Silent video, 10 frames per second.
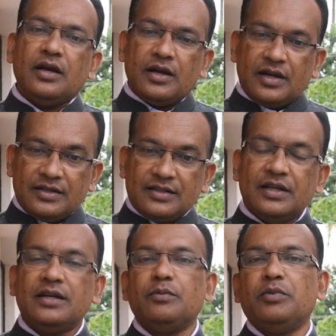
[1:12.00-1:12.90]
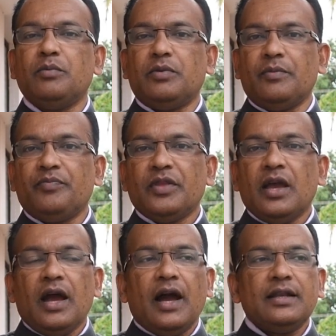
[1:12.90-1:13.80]
concerned people.
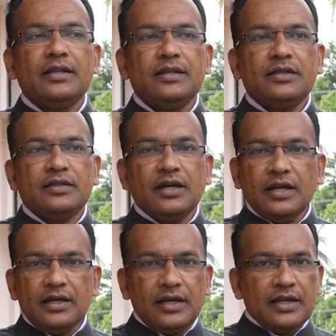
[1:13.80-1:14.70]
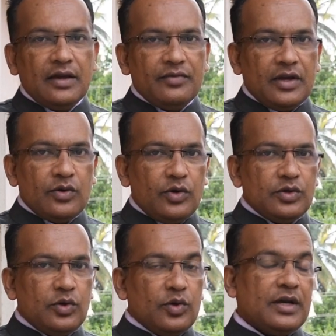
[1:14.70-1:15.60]
And the third area we are going
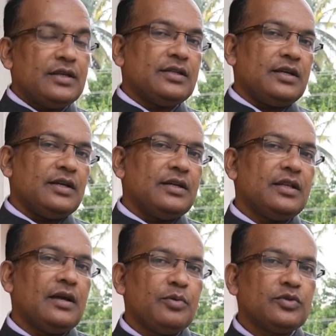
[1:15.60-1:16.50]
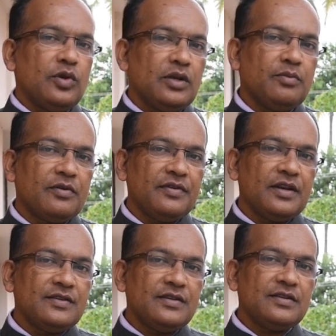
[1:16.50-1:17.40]
to look at in the apostolic
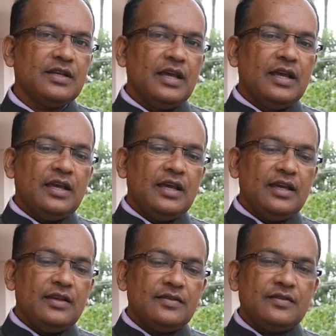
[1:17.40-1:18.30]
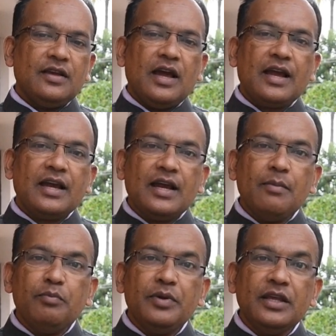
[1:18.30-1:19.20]
preferences is
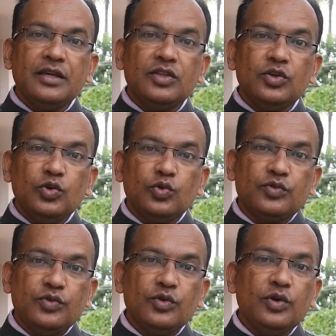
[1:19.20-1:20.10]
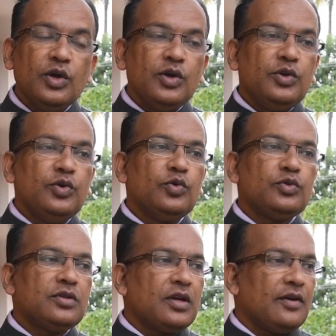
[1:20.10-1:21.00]
accompanying the youth. You know,
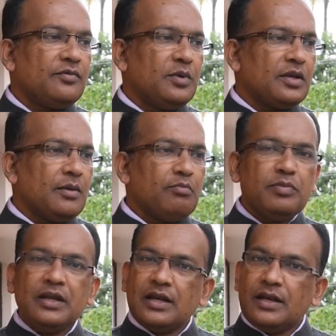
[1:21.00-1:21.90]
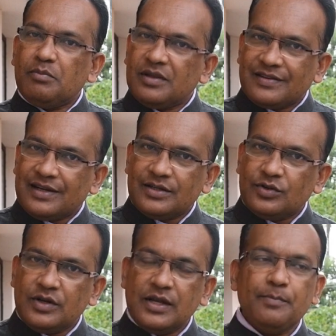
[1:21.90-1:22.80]
youth have been completely misled
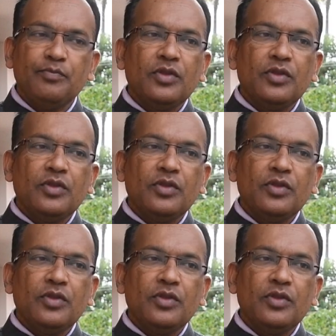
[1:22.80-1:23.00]
today,